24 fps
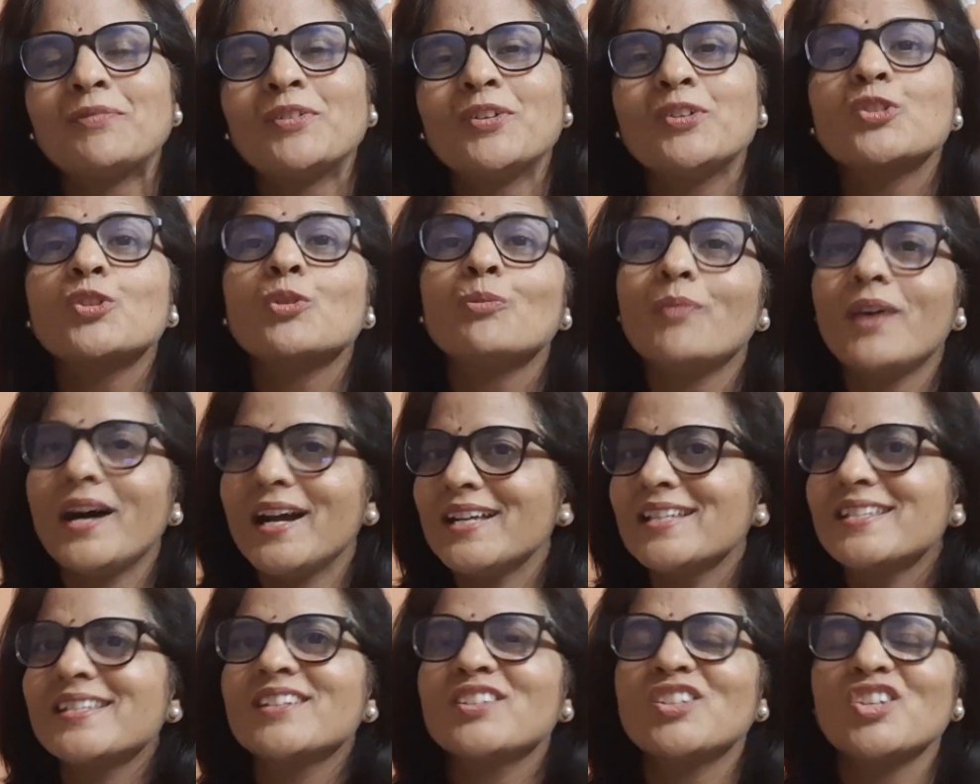So
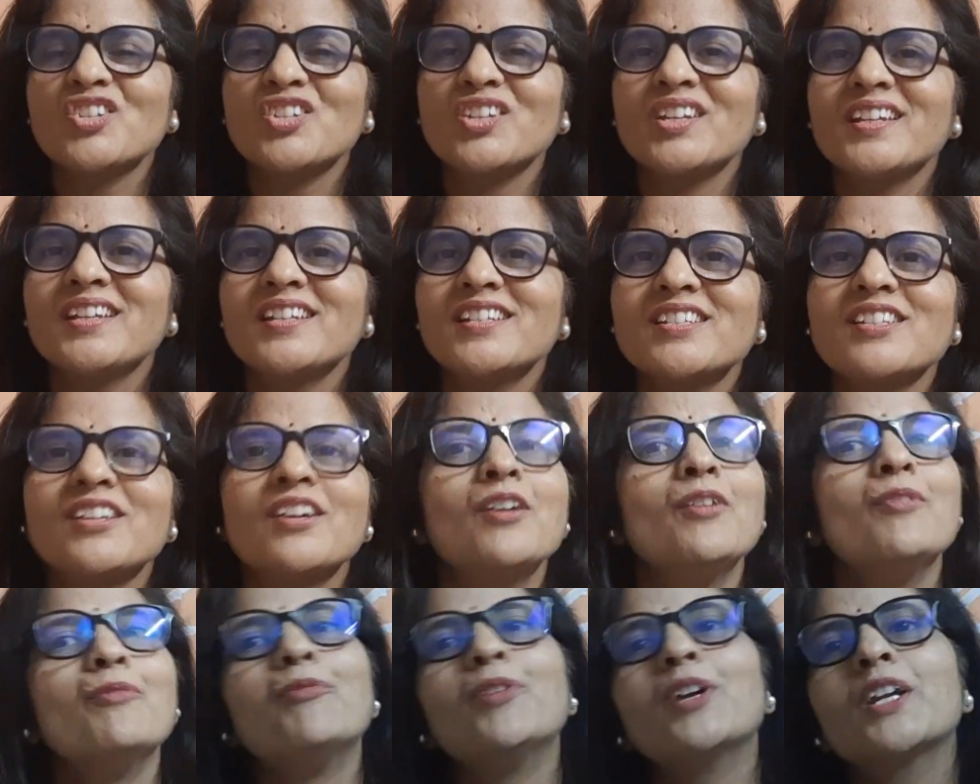my suggestion is,
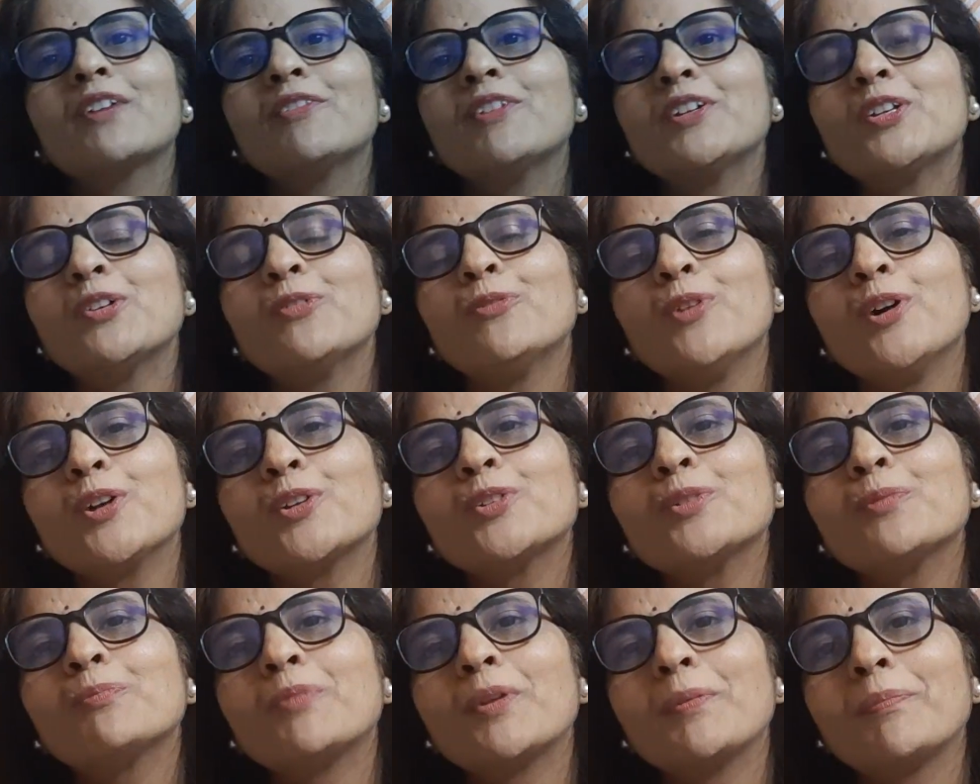whatever you want
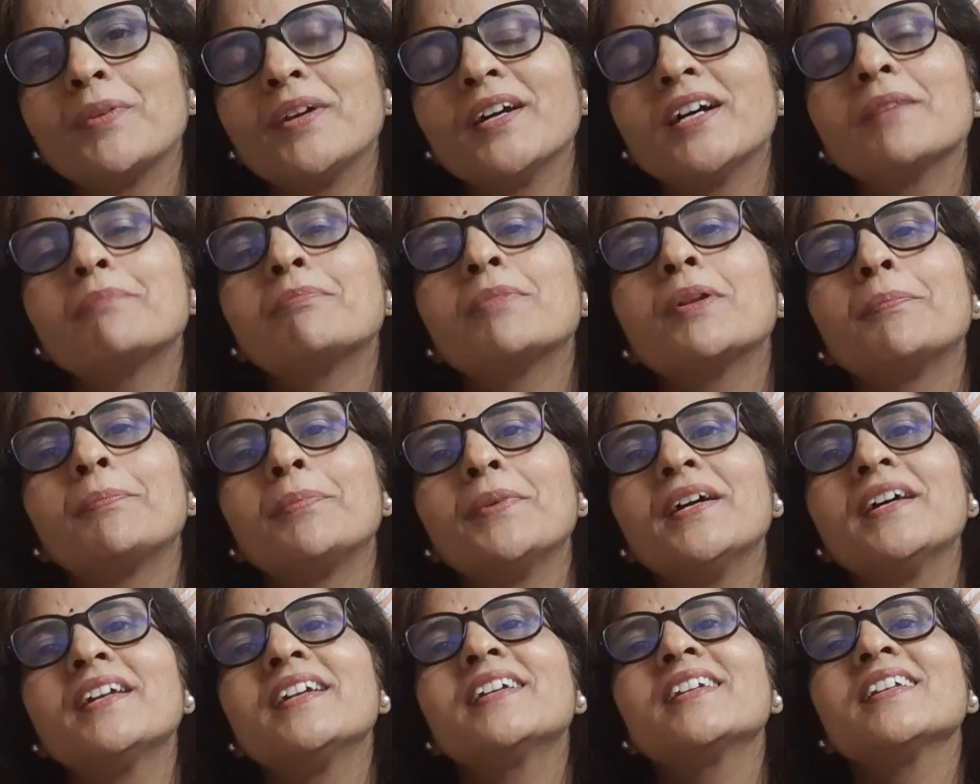to prepare,
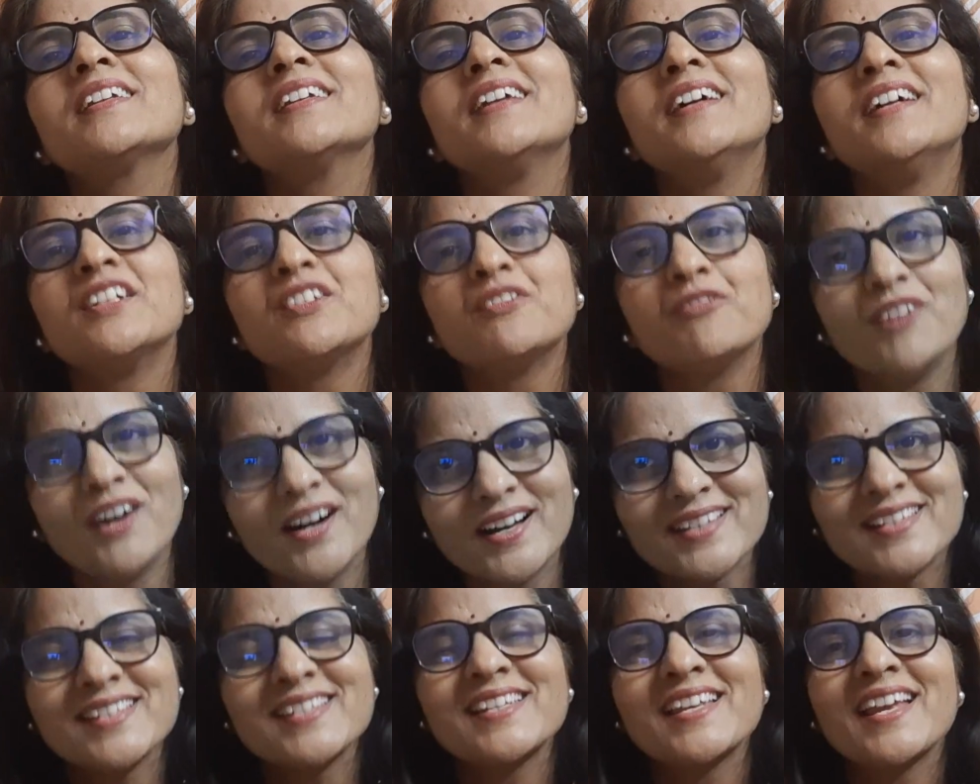prepare it in
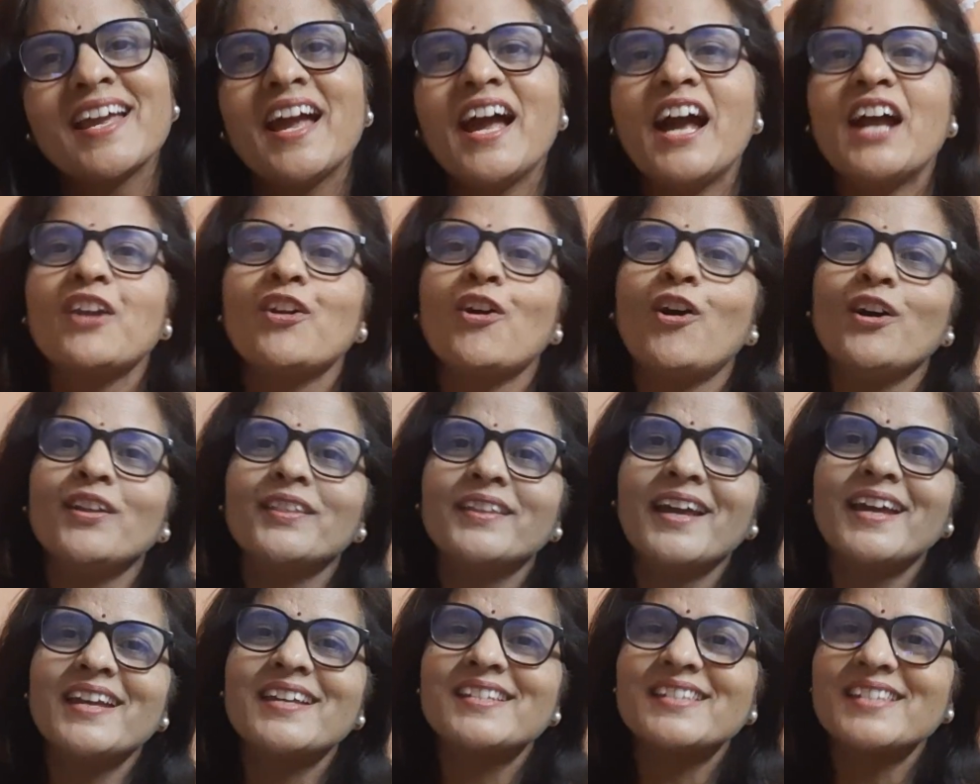advance, and on
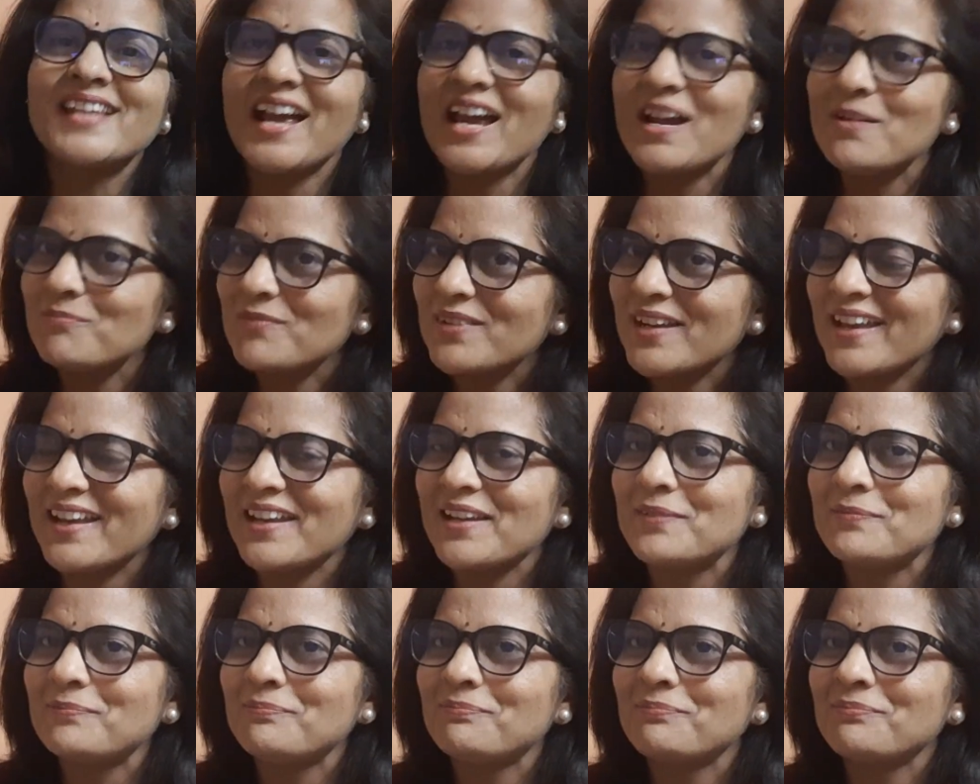the exam
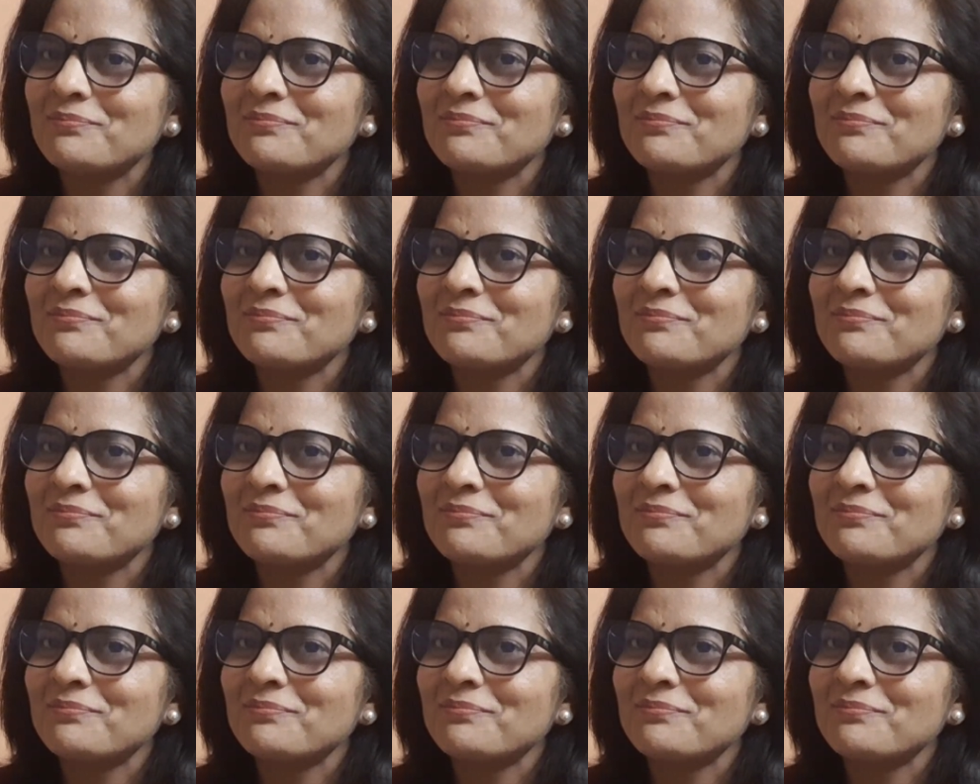day,